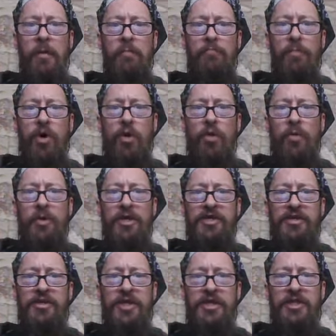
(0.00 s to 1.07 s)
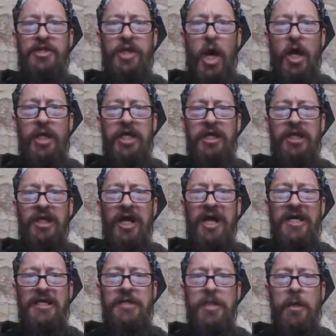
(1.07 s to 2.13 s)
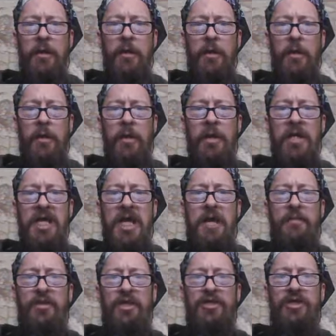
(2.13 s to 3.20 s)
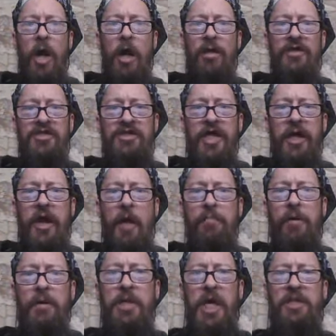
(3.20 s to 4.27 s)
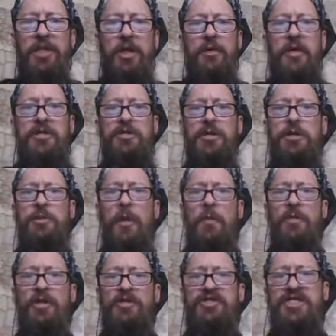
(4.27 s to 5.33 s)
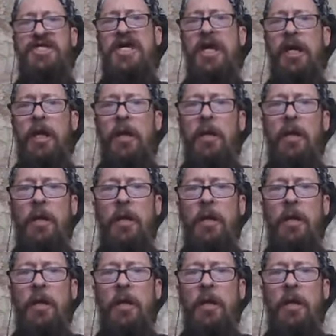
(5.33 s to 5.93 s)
Moon is the sun in light, even the darkness cannot prevent the creatures from their seeing.